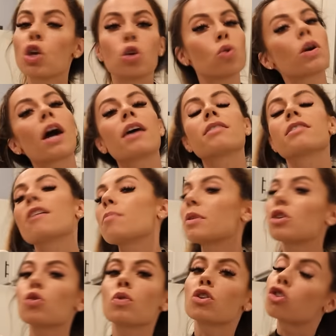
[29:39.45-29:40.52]
You guys have
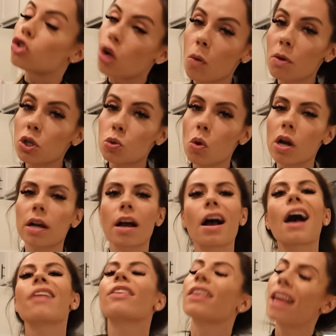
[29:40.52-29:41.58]
been doing so much
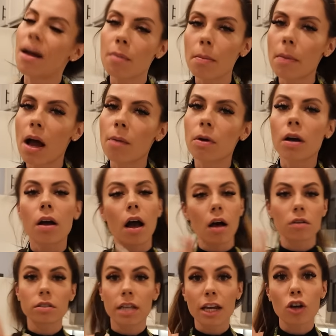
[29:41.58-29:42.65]
work. The llama mama,
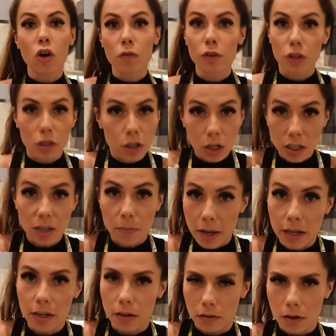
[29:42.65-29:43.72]
I'll take over the cookie
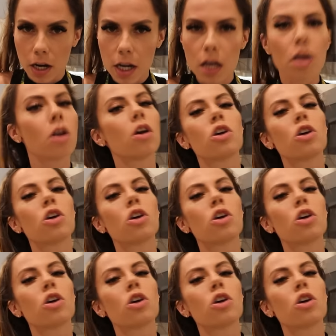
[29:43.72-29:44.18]
baking, right?